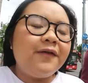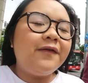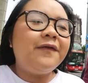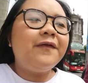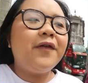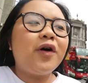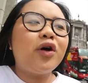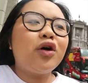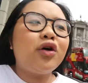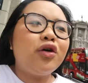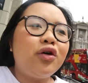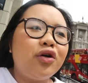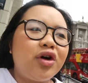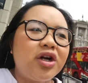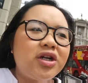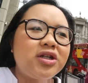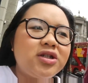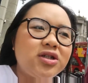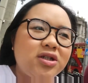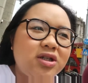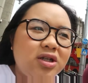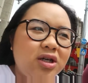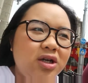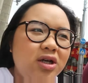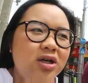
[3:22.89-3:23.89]

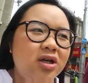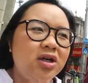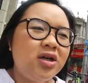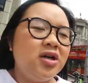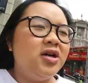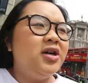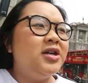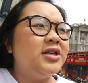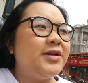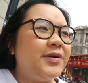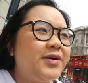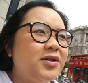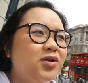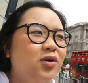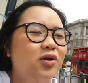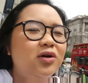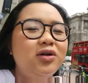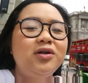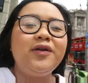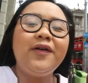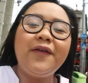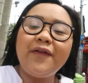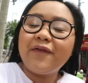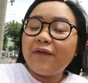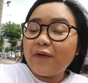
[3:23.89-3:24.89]
forint. So it's
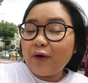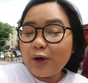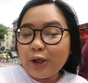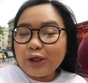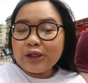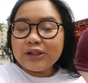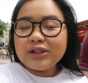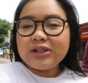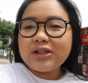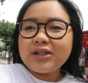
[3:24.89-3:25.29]
called forint?